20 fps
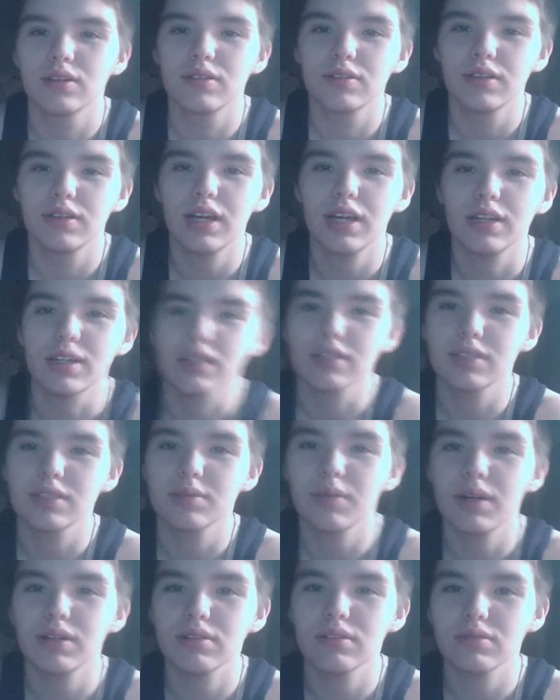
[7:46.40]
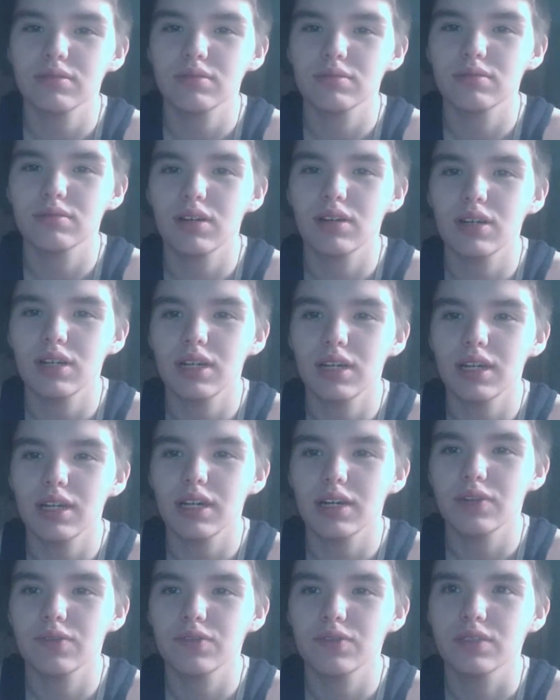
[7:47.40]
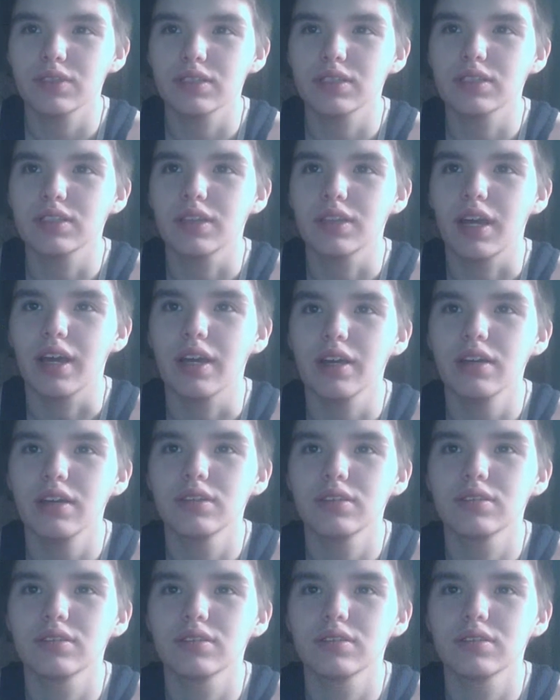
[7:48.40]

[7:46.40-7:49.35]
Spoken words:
That's about all I have to say.